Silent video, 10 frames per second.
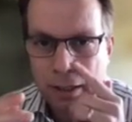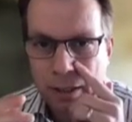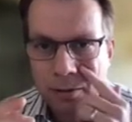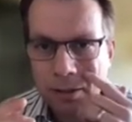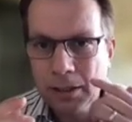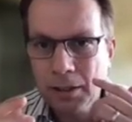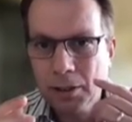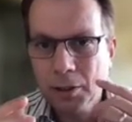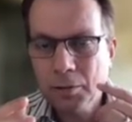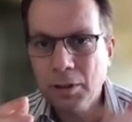right?
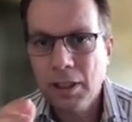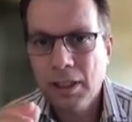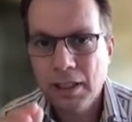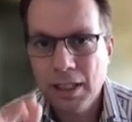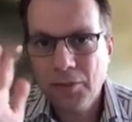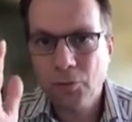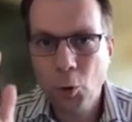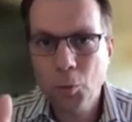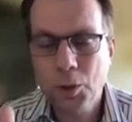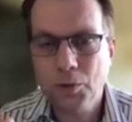So these
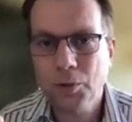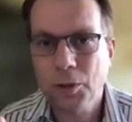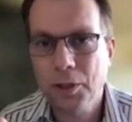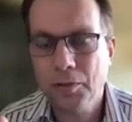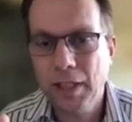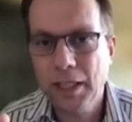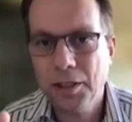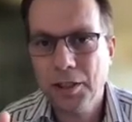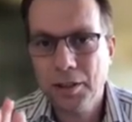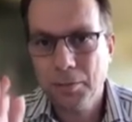forms of
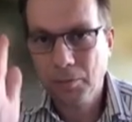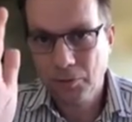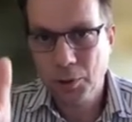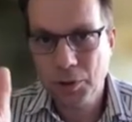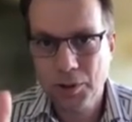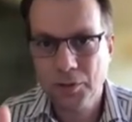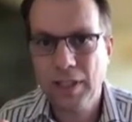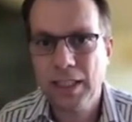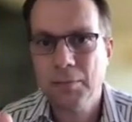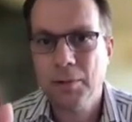conservation, fortress,
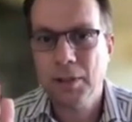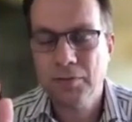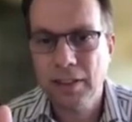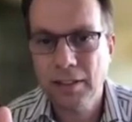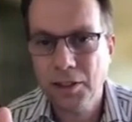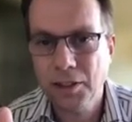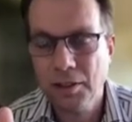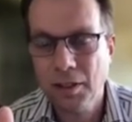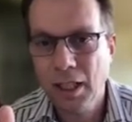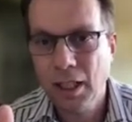flexible, and fictitious,